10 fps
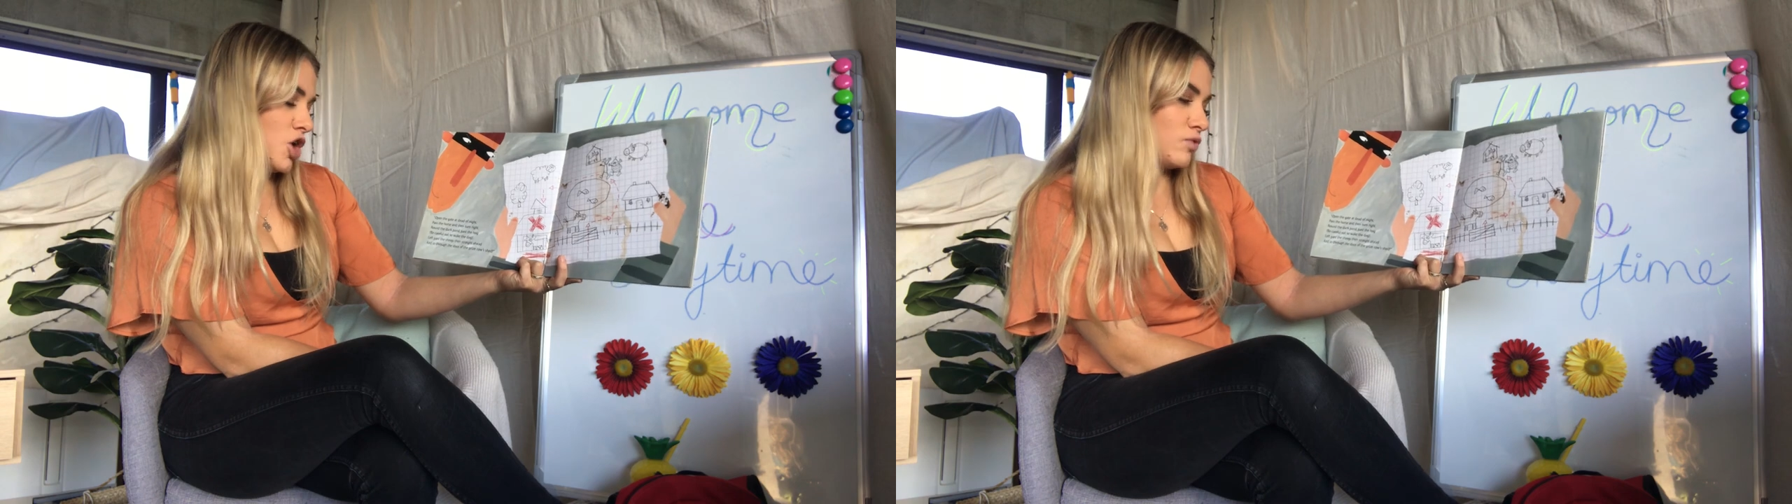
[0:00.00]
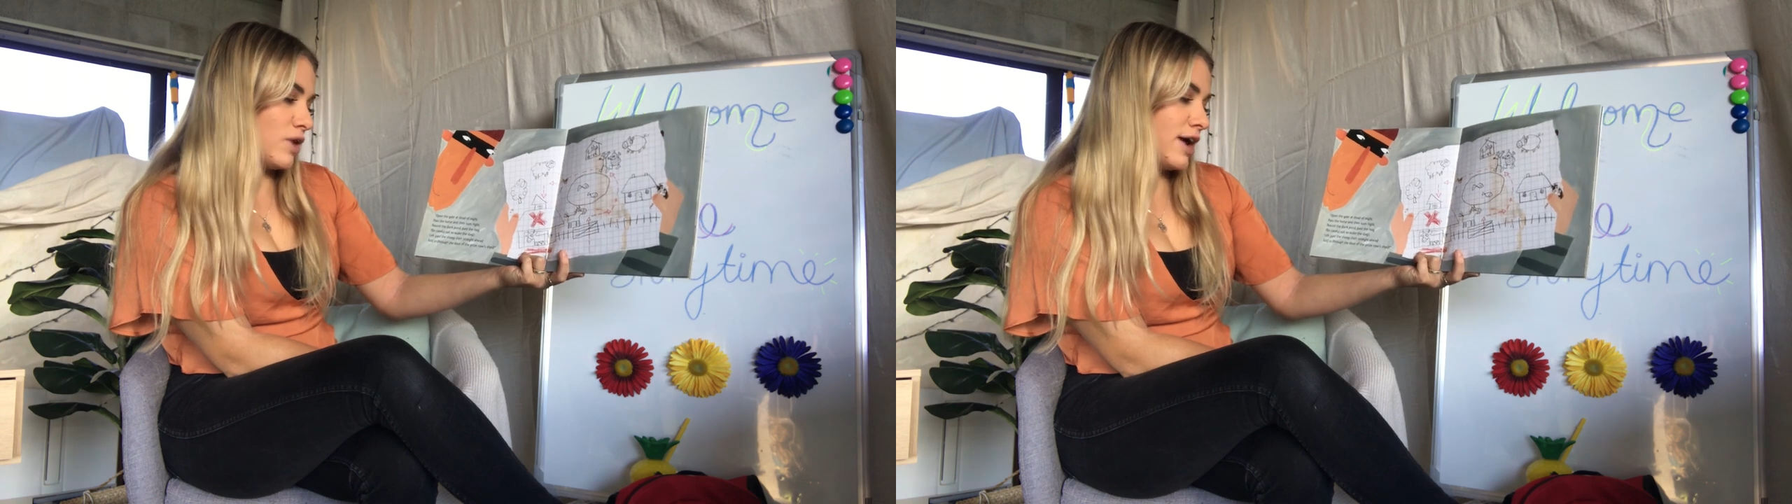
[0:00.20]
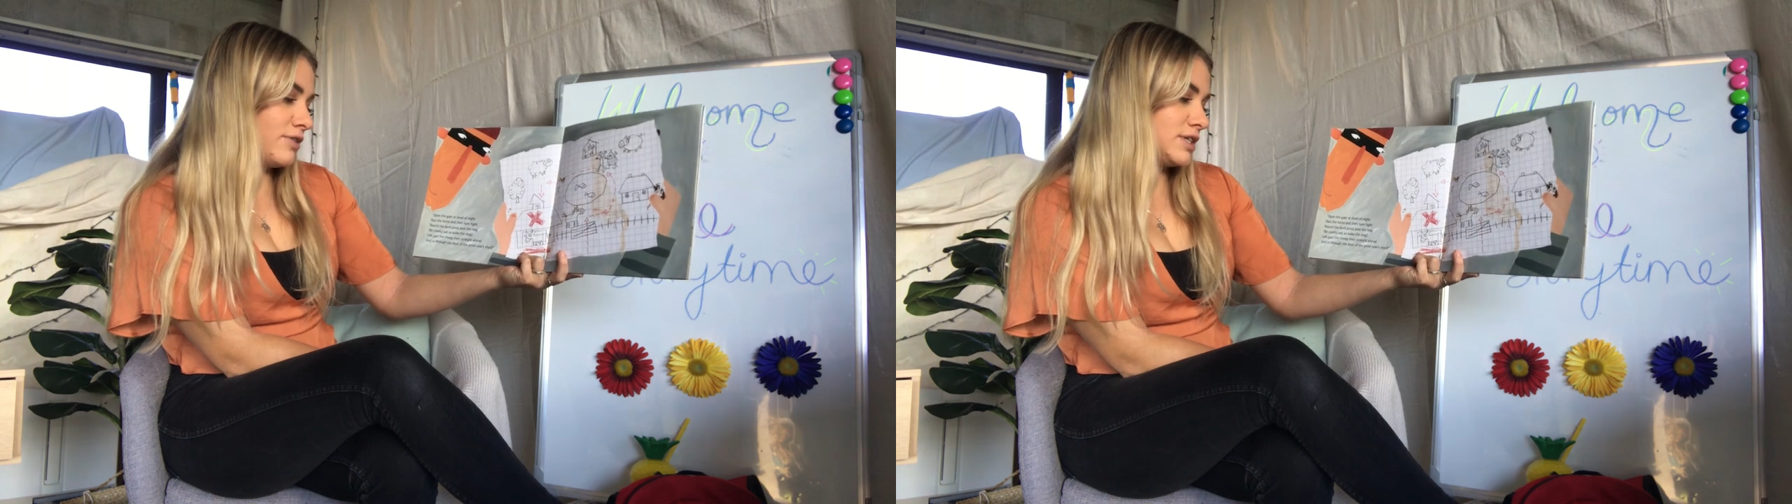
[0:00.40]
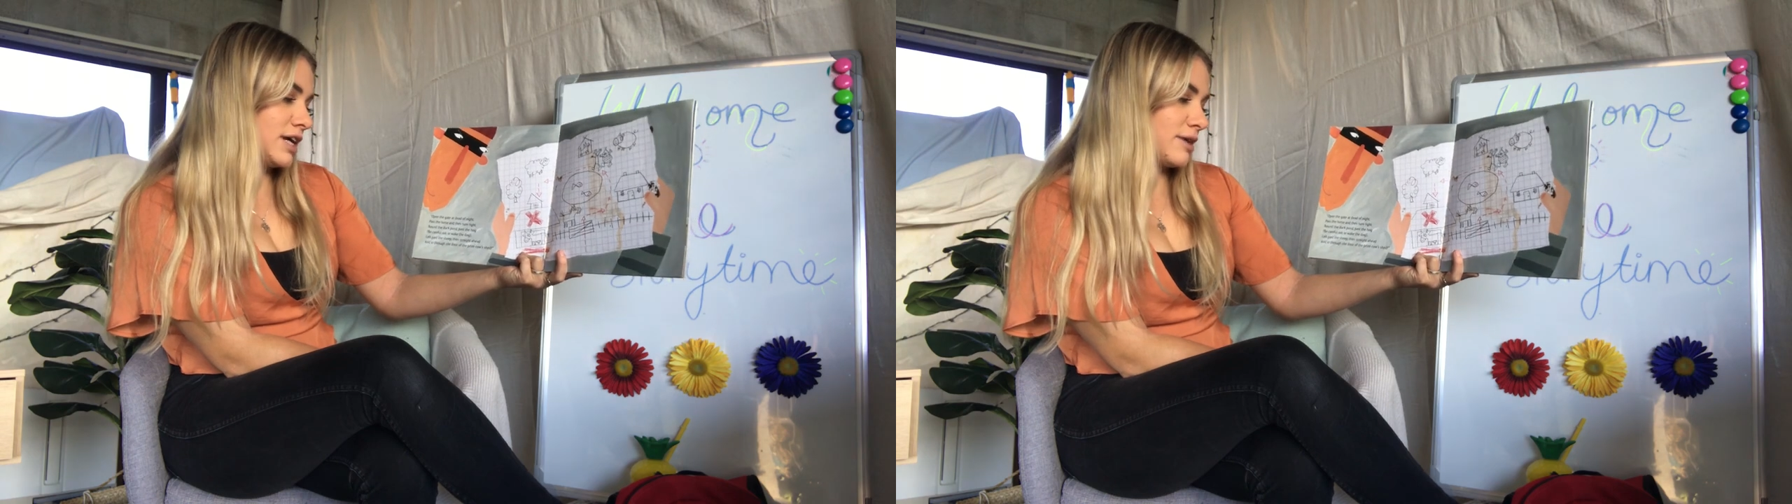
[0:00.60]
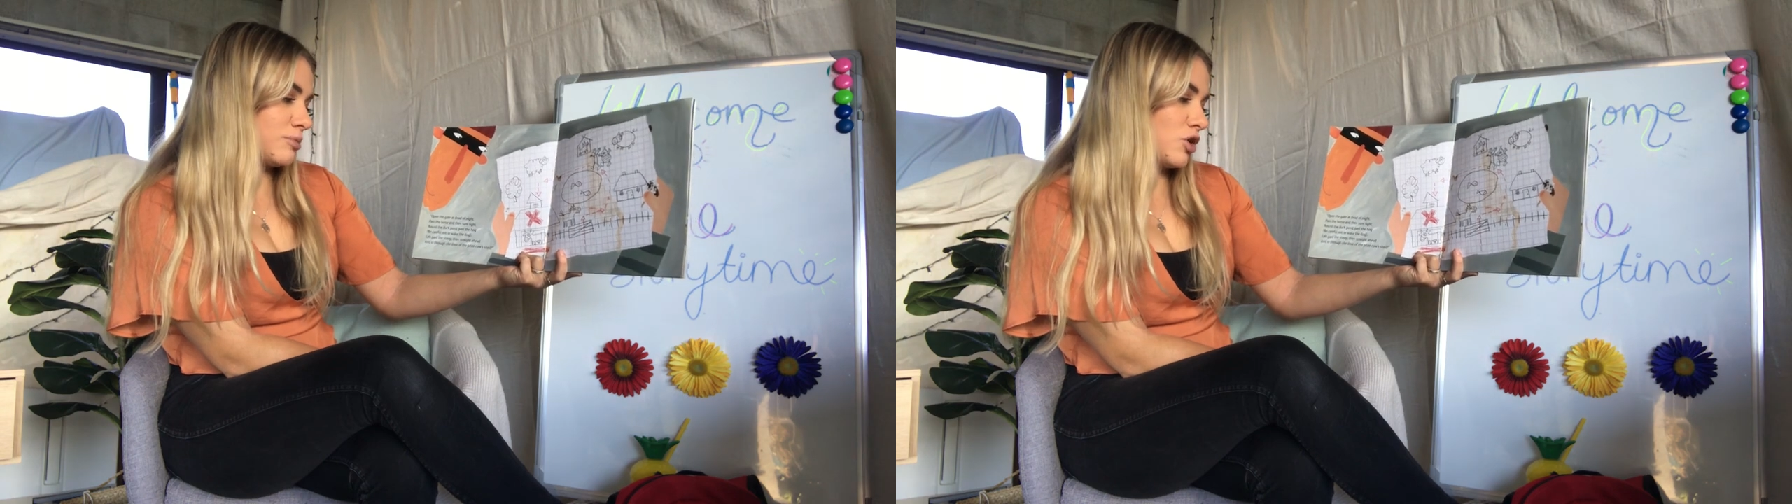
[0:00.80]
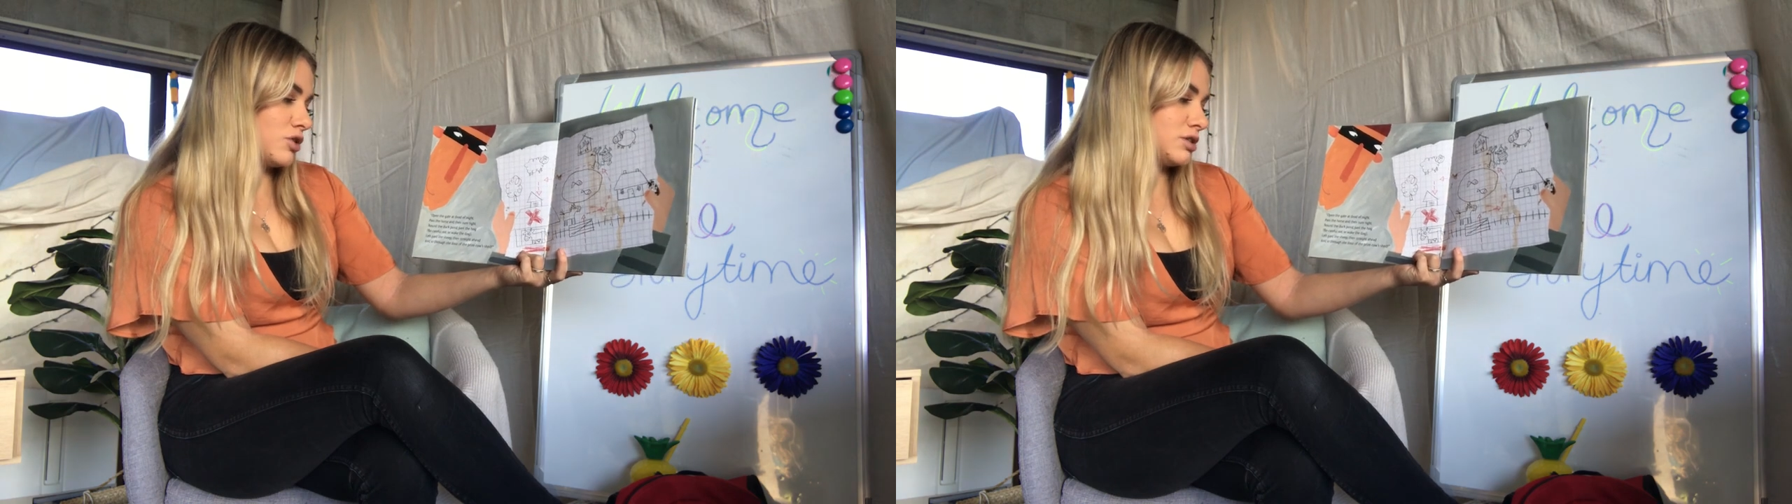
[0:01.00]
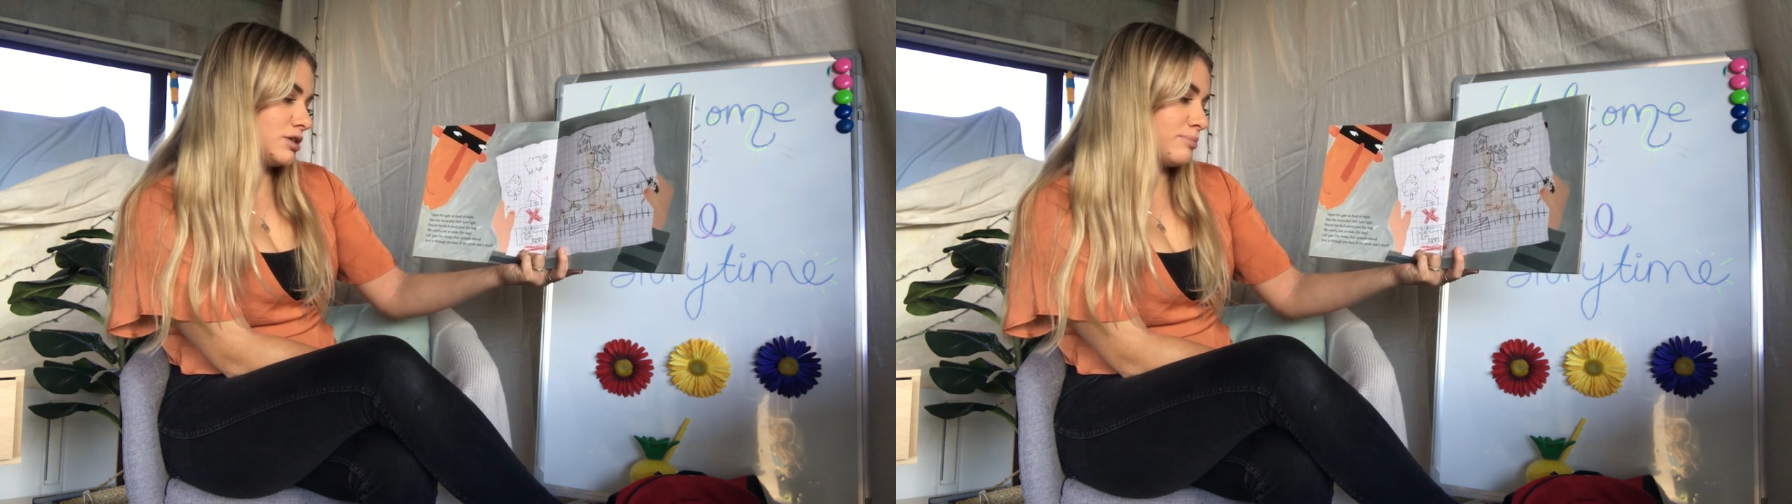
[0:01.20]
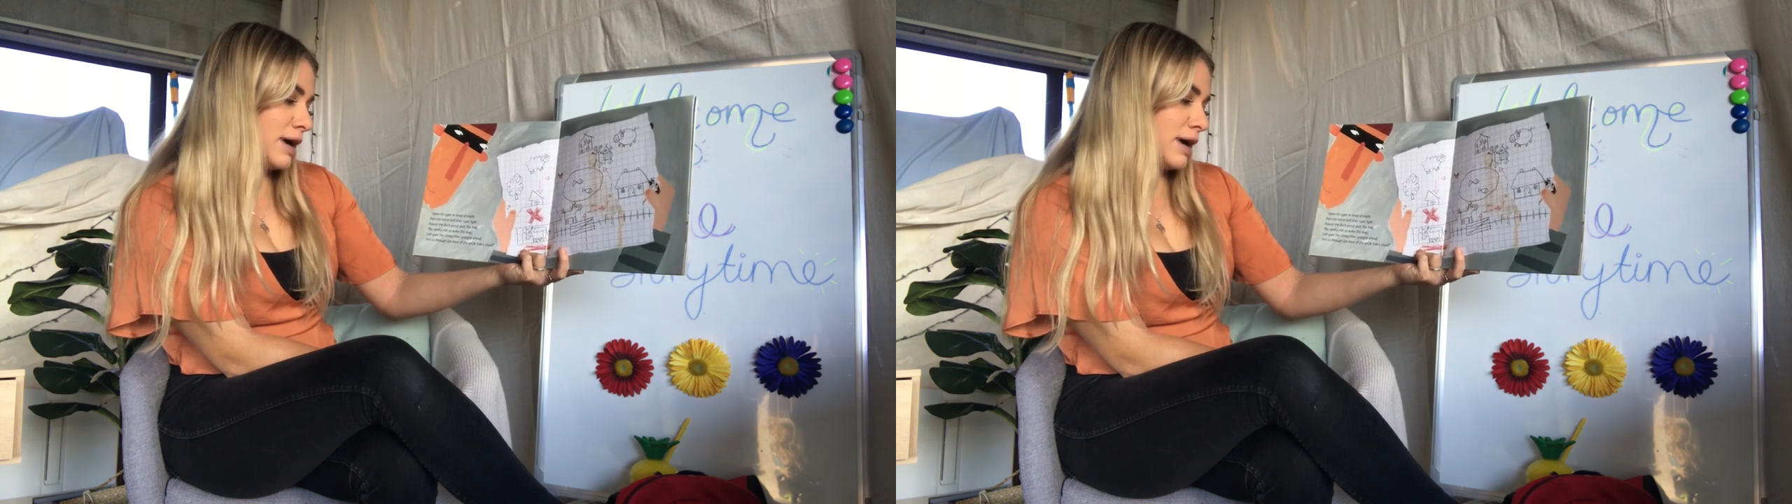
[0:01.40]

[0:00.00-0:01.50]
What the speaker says: round the duck pond,